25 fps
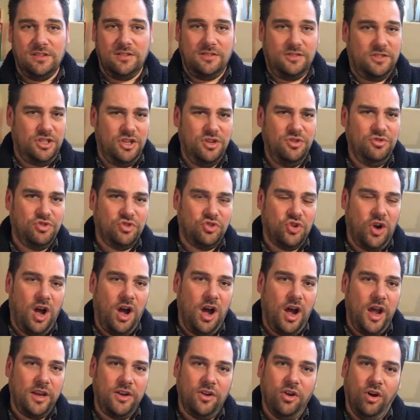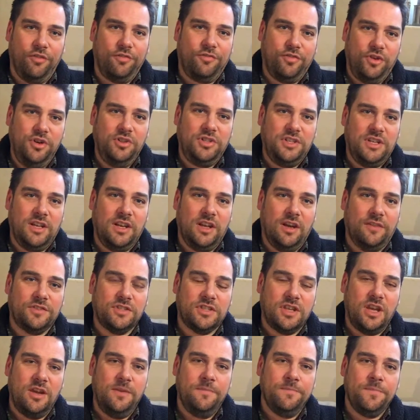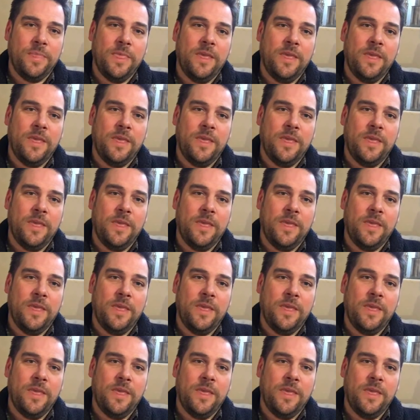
too dry, not fruity enough. So